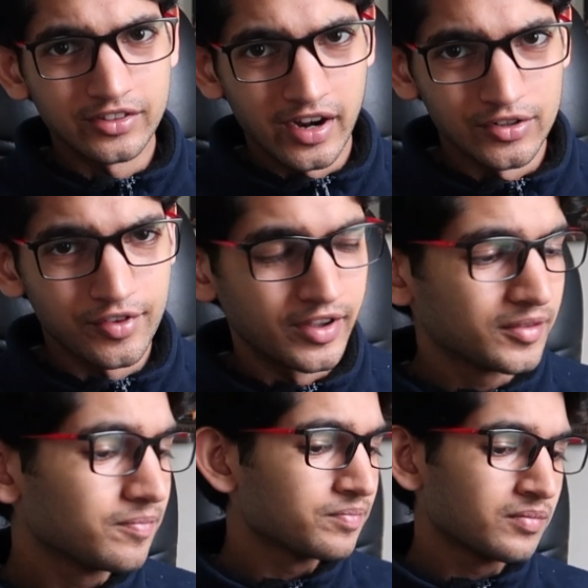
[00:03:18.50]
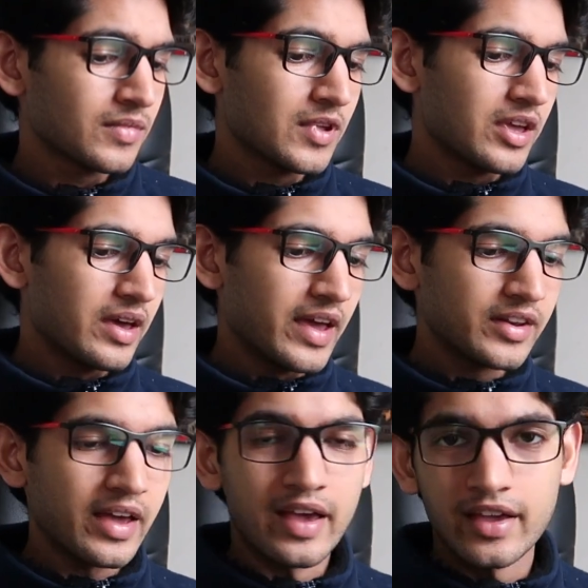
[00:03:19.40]
satisfying.
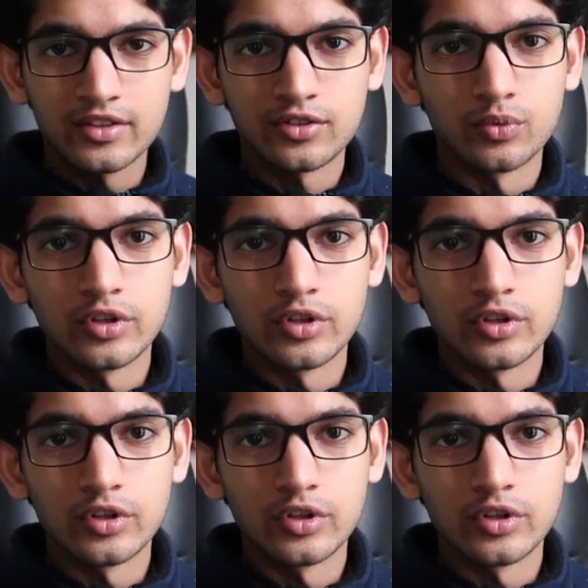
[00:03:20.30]
And it has a